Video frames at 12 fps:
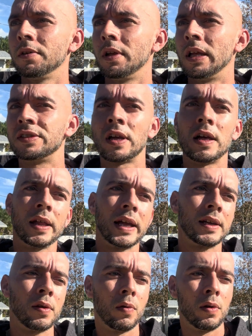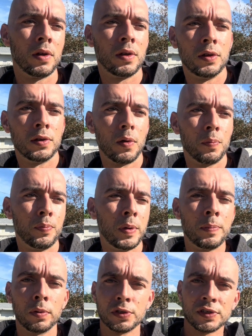it's not like,
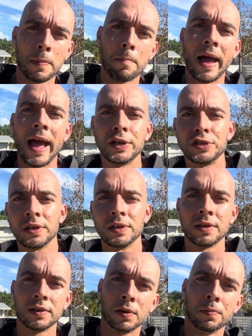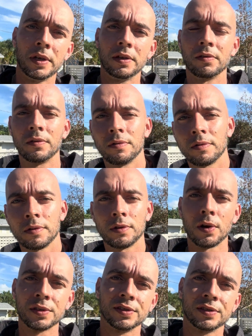people just imagined to meet
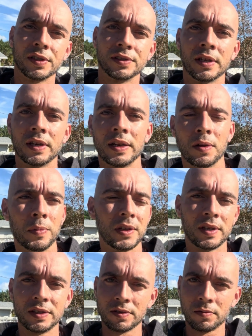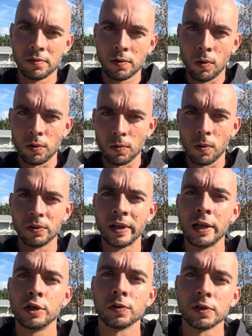narcissists and to meet these quote unquote
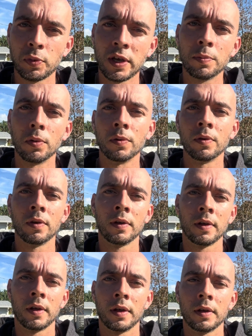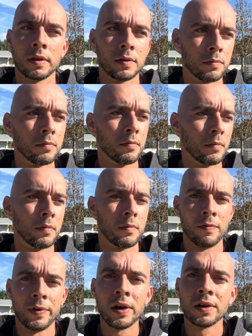dangerous people.
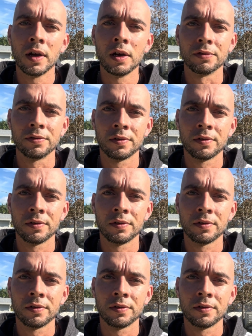Fair enough.